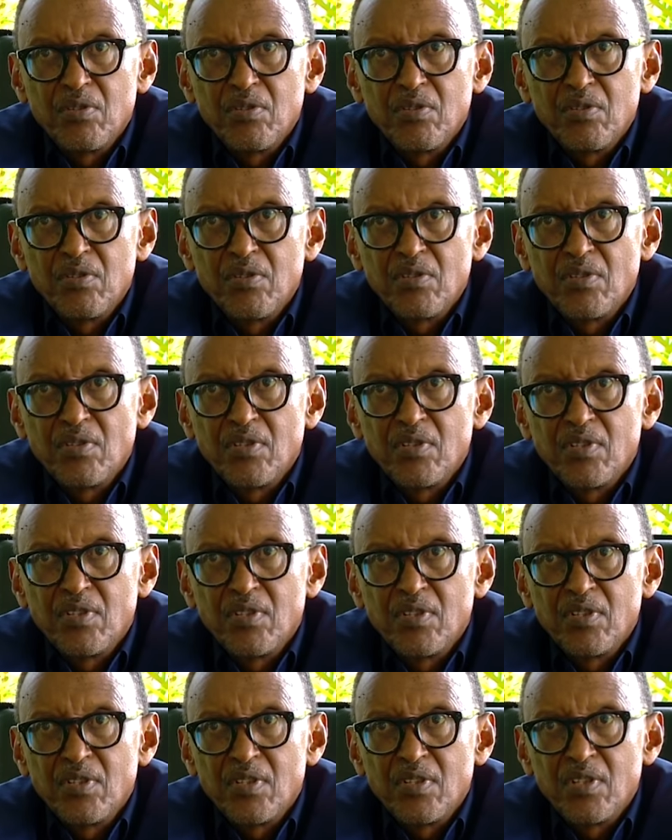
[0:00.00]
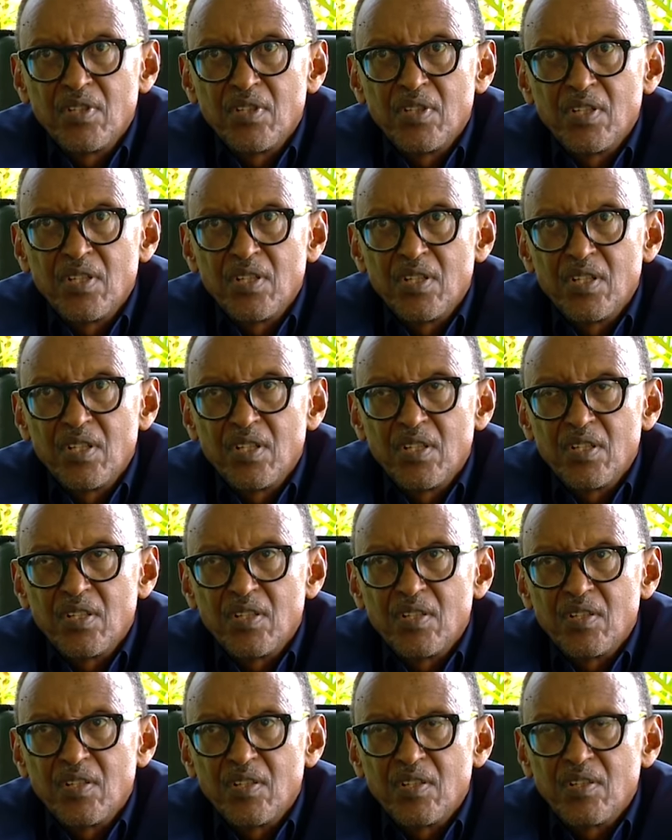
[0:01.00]

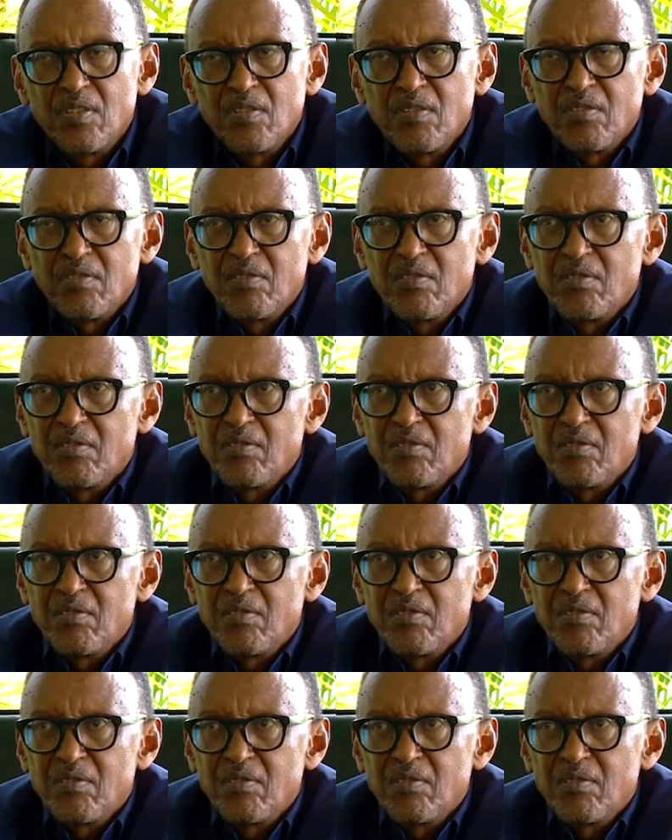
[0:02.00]
No one is speaking in this clip.